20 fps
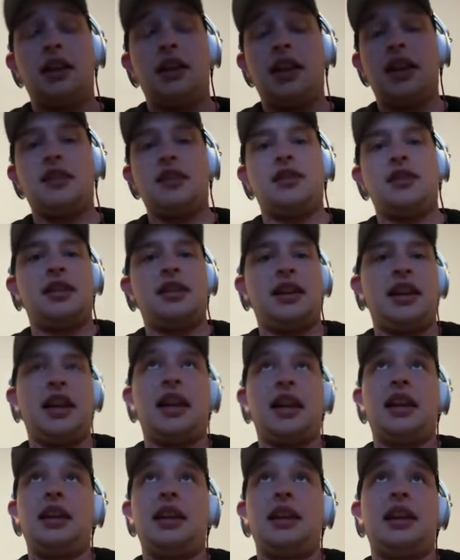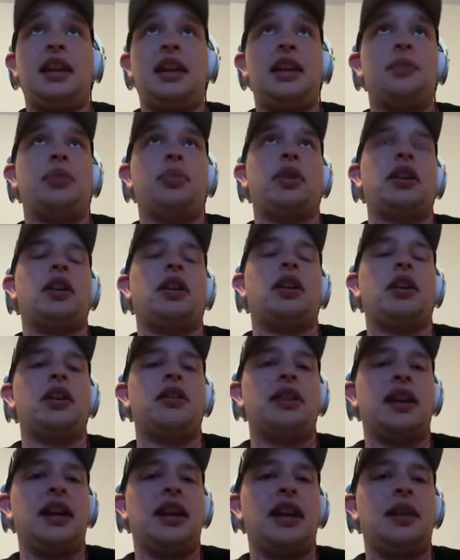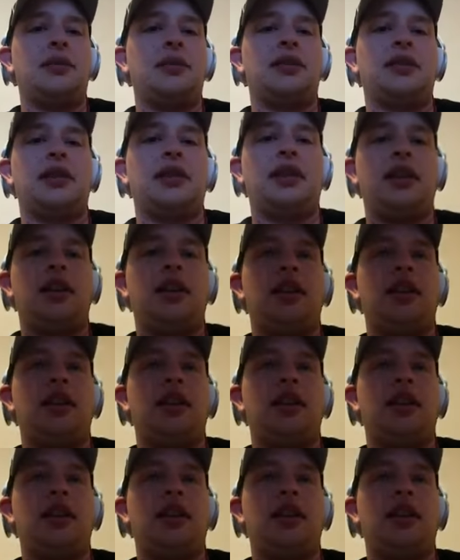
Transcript: Last year, the kid played 100 games